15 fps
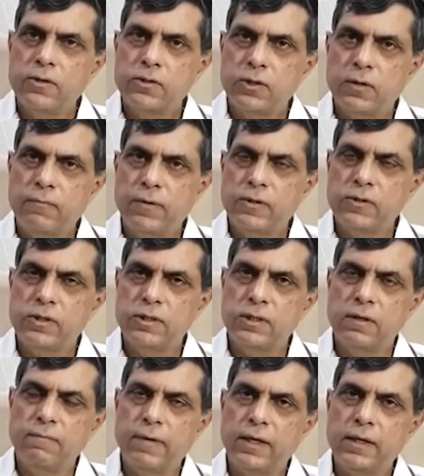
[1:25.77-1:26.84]
surface
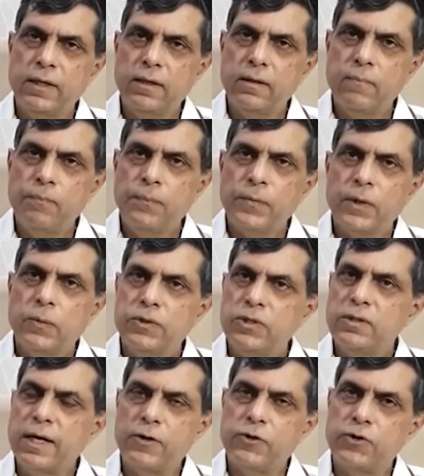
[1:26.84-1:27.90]
disinfectant, which
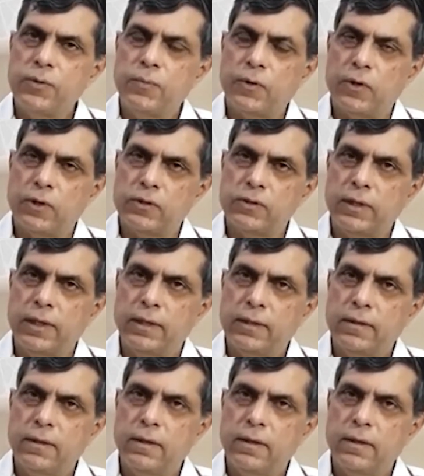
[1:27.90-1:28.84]
is hydrogen peroxide.